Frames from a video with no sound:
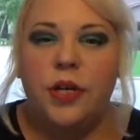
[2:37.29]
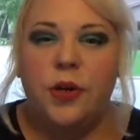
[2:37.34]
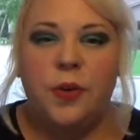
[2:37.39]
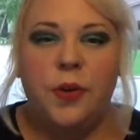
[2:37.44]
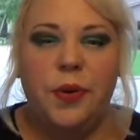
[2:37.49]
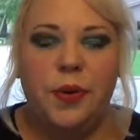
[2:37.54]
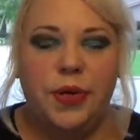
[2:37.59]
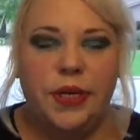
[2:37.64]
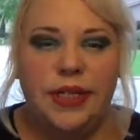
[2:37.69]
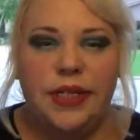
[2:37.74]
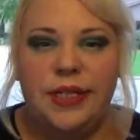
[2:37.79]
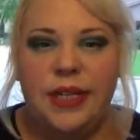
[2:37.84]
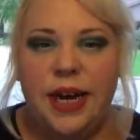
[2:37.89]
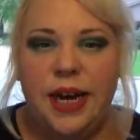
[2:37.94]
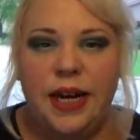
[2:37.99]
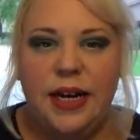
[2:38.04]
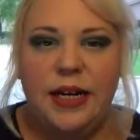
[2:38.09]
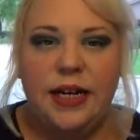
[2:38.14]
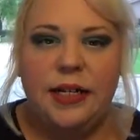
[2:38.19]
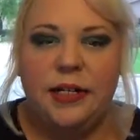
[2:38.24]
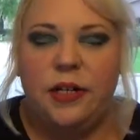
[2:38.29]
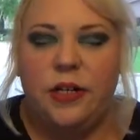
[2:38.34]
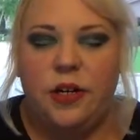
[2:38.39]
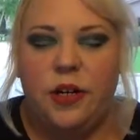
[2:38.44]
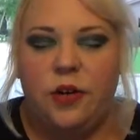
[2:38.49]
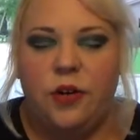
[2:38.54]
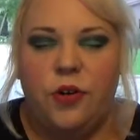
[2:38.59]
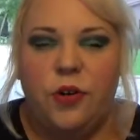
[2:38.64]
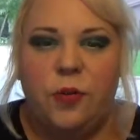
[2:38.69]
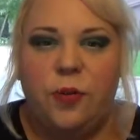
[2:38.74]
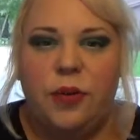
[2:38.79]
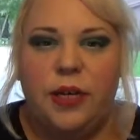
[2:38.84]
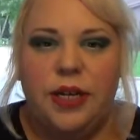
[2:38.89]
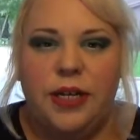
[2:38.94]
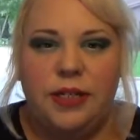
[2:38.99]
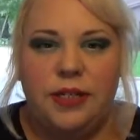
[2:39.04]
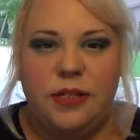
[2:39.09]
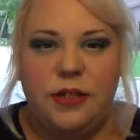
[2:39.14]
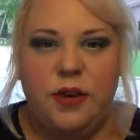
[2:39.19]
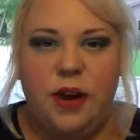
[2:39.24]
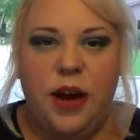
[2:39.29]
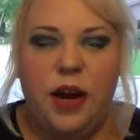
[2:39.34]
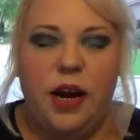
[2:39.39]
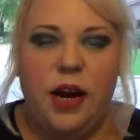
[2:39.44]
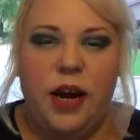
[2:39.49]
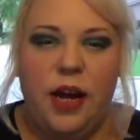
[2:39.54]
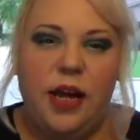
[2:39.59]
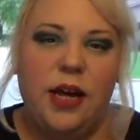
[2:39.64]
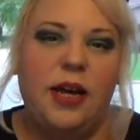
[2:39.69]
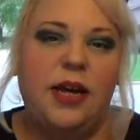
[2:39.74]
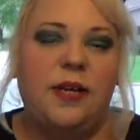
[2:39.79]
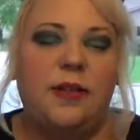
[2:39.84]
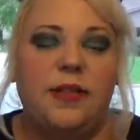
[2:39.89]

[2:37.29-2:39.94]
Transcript: We were excited, new place, new area.